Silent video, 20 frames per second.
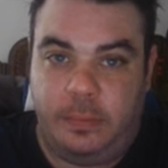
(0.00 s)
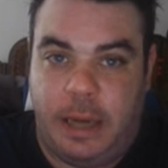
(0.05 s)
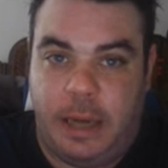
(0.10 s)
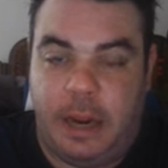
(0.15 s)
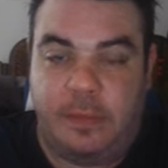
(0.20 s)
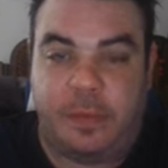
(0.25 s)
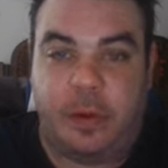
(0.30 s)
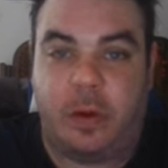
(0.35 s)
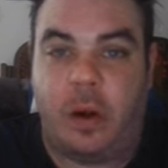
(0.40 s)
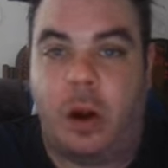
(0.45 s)

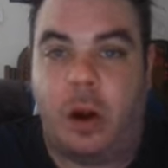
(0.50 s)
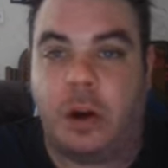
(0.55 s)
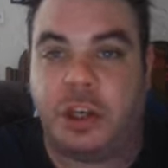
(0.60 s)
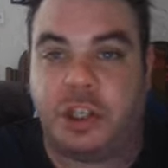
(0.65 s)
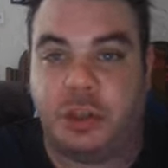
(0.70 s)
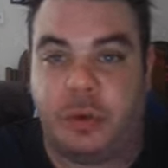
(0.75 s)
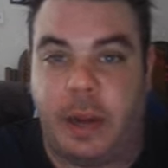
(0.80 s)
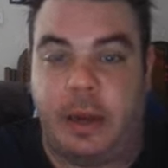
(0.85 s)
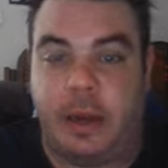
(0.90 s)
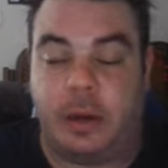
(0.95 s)
If there are
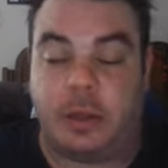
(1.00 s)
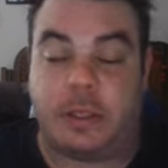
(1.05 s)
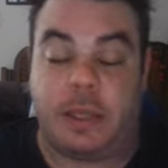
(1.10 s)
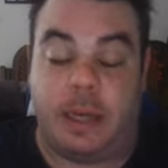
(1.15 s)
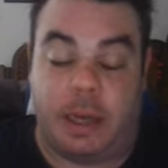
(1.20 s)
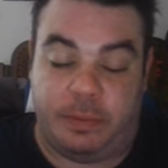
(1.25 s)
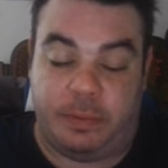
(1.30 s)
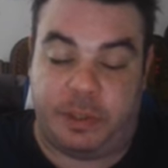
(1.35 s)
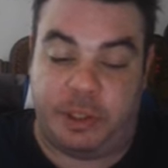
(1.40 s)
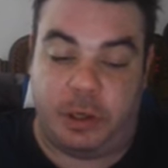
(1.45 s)
traitors,
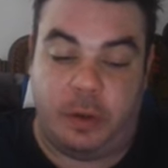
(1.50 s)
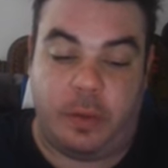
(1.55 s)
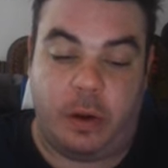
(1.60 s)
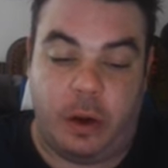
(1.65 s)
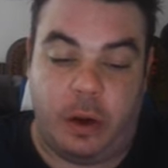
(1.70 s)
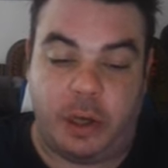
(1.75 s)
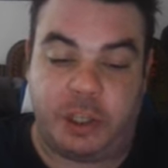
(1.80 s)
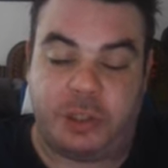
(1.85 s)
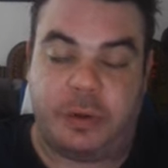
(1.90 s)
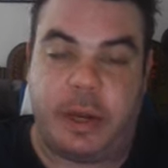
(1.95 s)
and I'm sure there
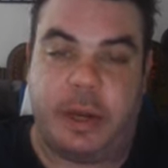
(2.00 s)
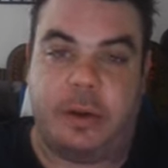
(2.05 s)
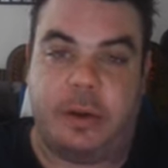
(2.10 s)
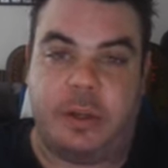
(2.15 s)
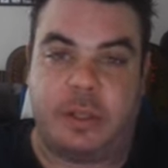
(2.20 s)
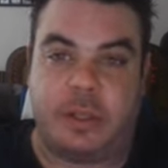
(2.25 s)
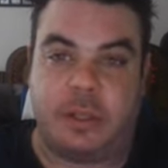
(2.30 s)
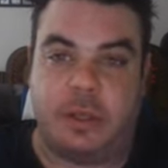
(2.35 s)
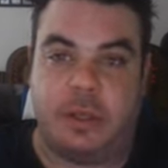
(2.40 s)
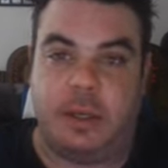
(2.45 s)
are
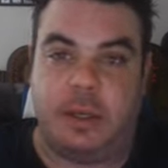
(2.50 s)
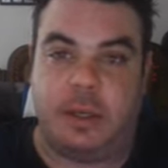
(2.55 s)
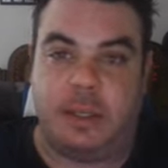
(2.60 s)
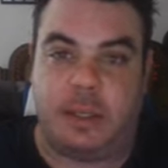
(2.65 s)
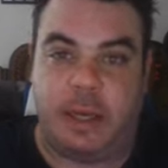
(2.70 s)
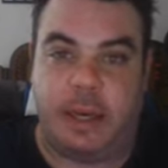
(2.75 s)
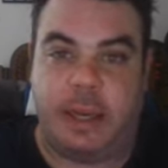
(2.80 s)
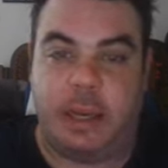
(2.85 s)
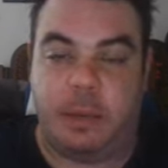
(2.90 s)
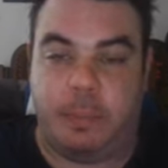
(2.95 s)
traitors
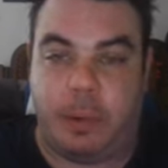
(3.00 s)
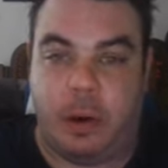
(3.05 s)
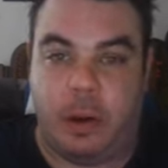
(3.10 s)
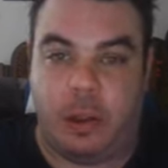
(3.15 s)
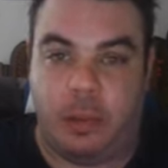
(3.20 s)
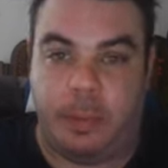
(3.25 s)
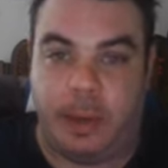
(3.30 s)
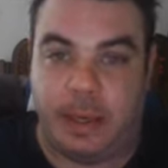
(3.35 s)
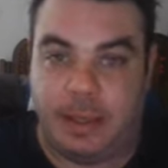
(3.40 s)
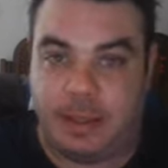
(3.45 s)
sitting in
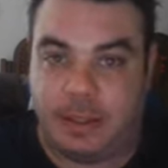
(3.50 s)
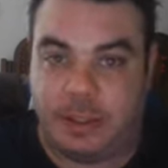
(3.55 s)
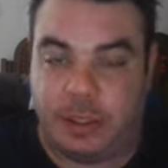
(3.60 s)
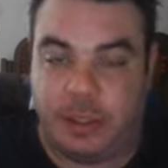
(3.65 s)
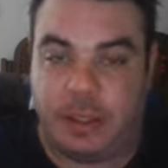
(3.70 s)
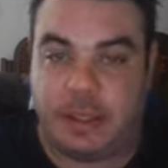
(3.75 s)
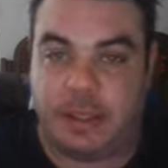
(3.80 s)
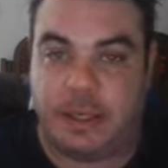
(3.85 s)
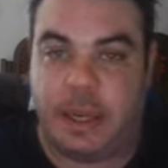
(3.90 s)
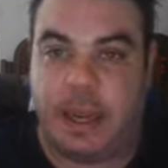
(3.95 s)
Parliament to
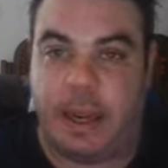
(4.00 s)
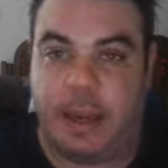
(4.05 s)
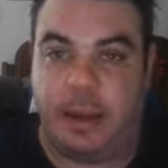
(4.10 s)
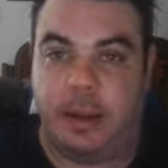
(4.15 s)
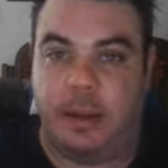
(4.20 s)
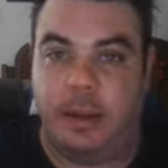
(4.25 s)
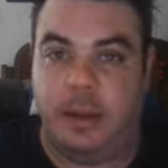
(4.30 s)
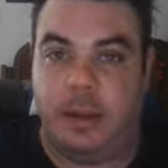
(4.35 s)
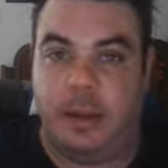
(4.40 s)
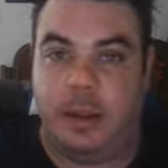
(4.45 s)
this
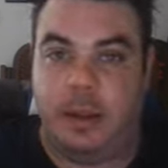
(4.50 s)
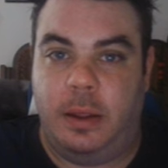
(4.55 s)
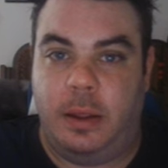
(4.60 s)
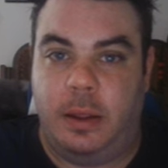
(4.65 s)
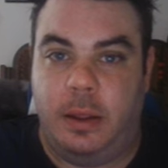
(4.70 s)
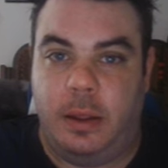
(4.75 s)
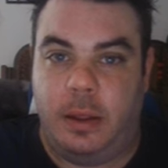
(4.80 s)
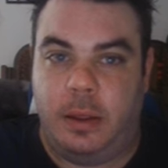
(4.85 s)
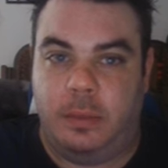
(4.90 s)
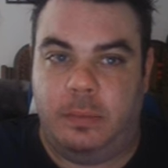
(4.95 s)
day,
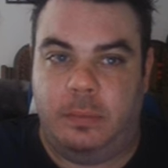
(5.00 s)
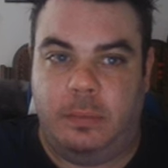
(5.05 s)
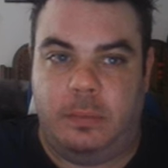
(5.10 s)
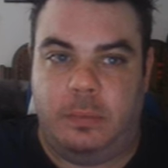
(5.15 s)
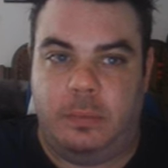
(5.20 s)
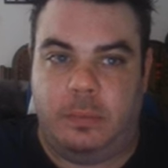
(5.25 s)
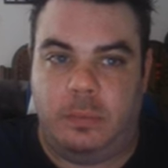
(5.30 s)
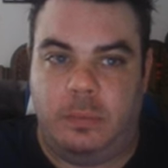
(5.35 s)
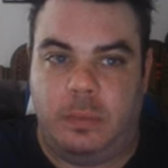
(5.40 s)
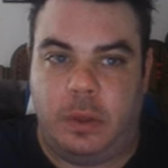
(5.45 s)

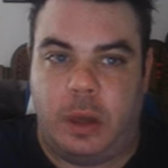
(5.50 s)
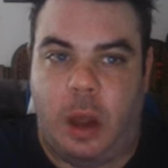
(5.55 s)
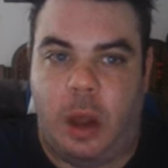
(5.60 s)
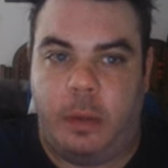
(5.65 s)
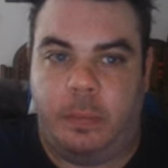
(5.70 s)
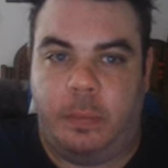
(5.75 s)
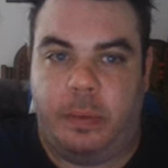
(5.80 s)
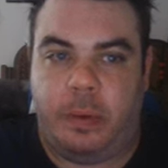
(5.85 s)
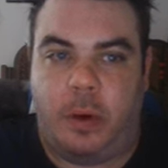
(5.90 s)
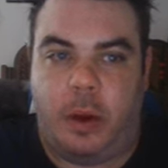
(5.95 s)

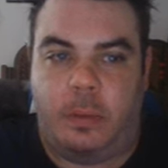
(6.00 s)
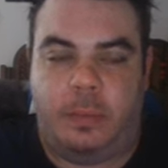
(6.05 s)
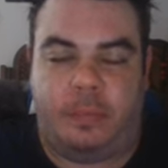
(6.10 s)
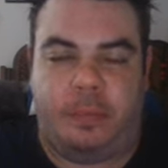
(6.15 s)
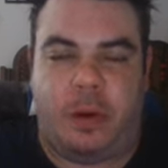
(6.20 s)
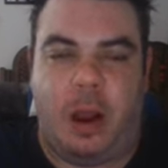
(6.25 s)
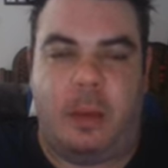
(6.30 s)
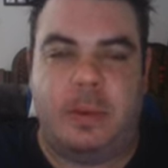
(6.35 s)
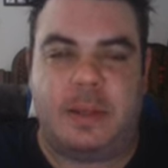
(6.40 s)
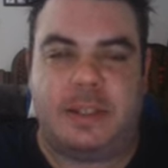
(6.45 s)
not
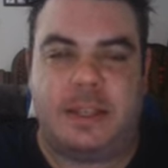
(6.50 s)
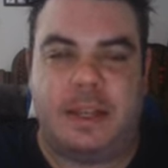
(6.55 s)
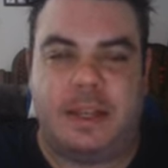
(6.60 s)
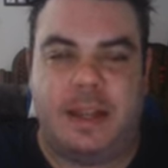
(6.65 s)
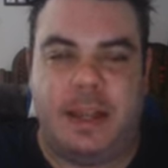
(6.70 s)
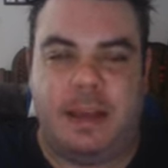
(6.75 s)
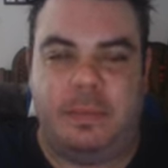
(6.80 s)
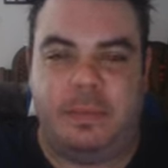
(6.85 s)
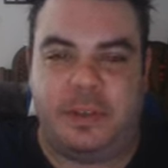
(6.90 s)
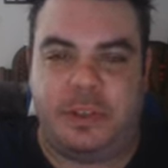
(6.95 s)
promising
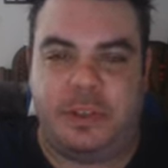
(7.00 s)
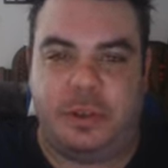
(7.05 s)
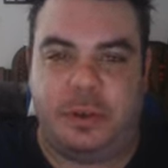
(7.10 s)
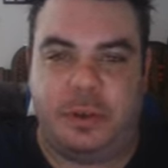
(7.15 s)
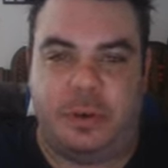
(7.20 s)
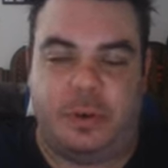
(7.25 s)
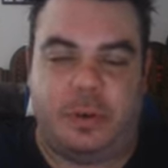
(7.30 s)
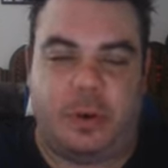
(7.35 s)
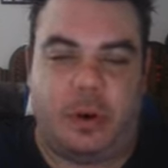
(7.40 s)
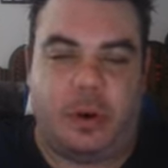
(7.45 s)
them
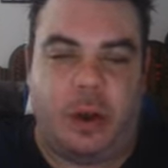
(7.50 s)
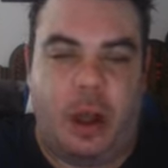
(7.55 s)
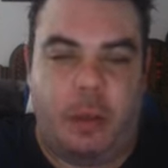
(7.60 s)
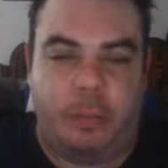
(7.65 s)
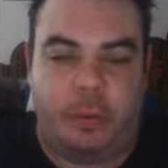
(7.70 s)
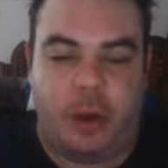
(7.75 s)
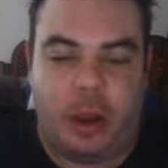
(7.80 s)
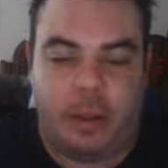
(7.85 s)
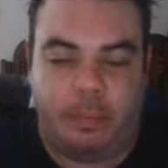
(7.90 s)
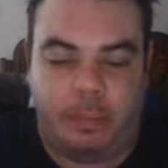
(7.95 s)
to
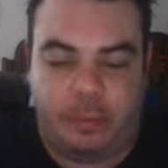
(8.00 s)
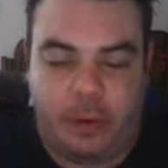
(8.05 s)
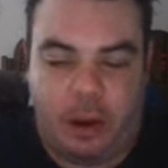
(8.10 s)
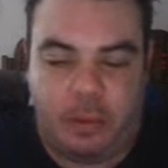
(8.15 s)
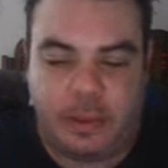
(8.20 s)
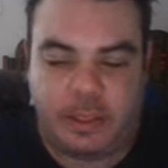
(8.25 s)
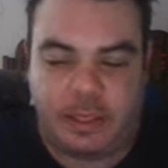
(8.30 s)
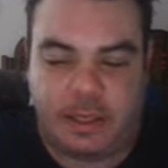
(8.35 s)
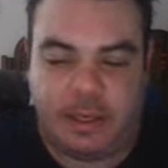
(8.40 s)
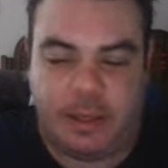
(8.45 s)

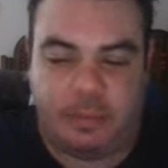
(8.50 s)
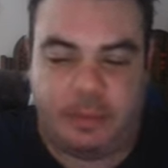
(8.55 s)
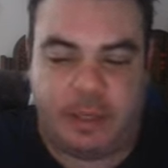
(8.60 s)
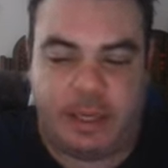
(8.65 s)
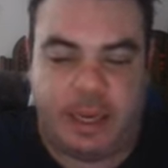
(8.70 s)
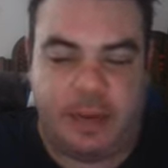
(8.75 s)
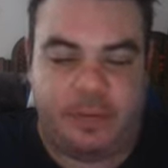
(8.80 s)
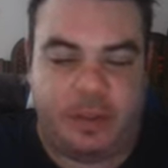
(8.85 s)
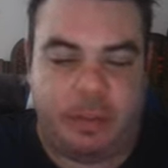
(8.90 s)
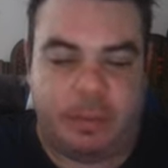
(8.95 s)

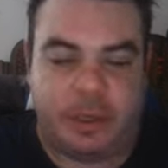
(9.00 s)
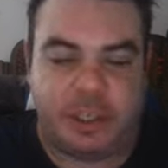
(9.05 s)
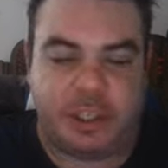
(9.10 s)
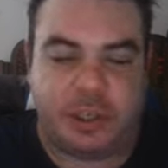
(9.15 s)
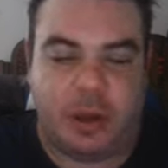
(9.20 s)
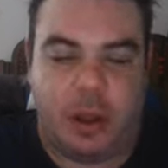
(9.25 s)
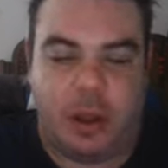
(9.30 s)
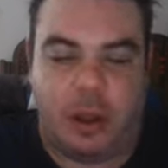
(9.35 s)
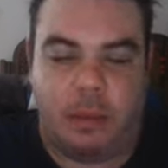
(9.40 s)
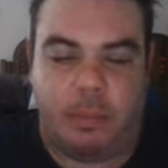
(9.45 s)
give them a
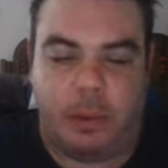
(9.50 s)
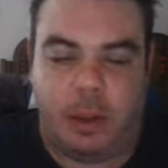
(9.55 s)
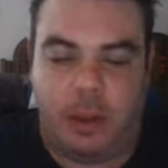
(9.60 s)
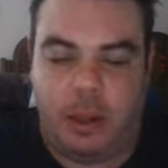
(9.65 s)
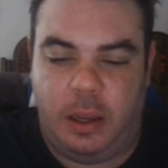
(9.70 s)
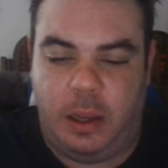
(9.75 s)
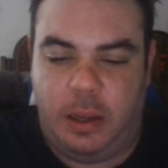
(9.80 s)
job